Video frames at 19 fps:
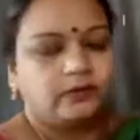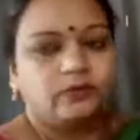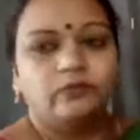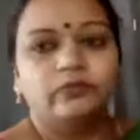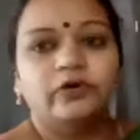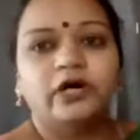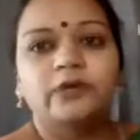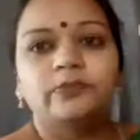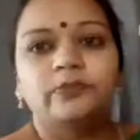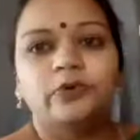
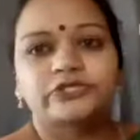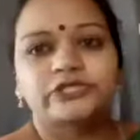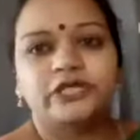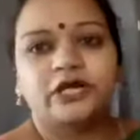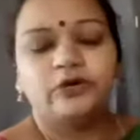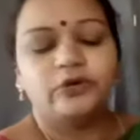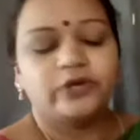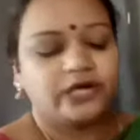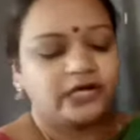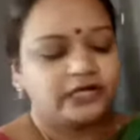workbook,
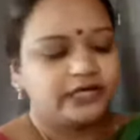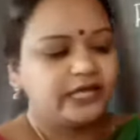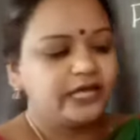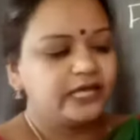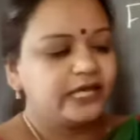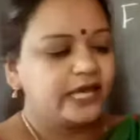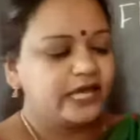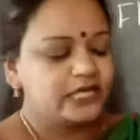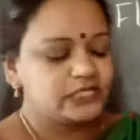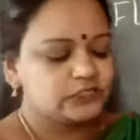children. You can
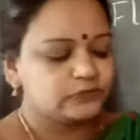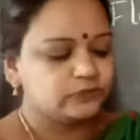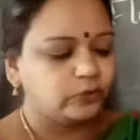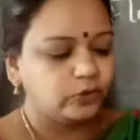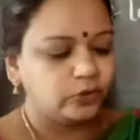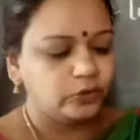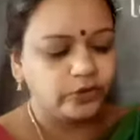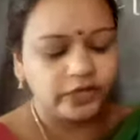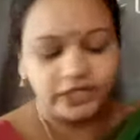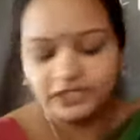take
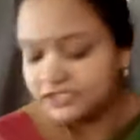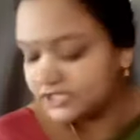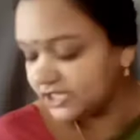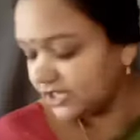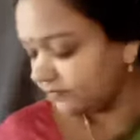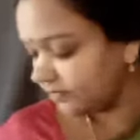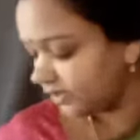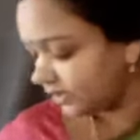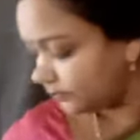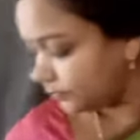S4. You can see
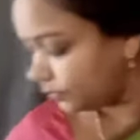a very